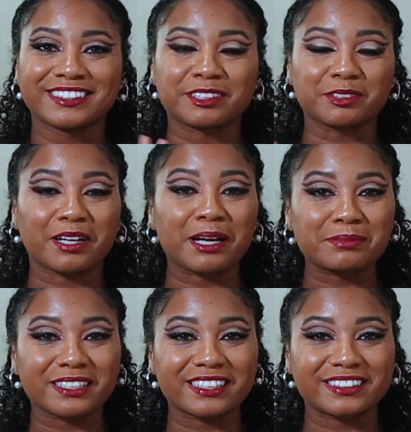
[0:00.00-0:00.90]

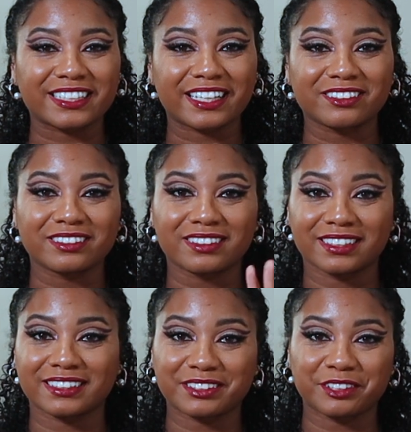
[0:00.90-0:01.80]
subscribe to the channel and
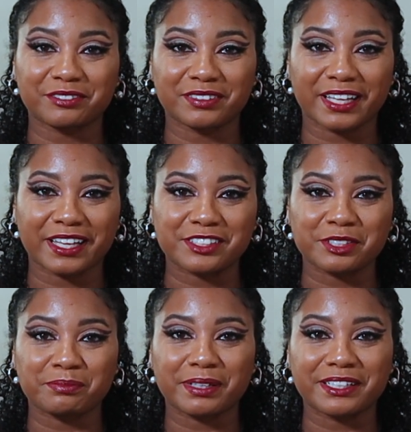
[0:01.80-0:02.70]
click that
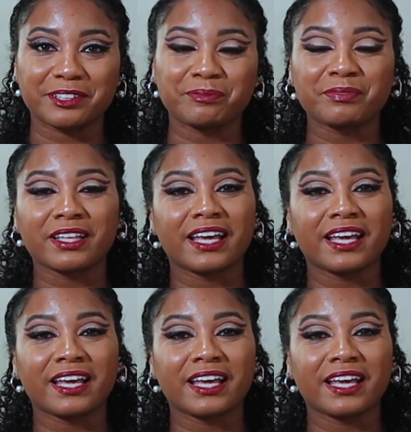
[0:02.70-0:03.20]
notification bell.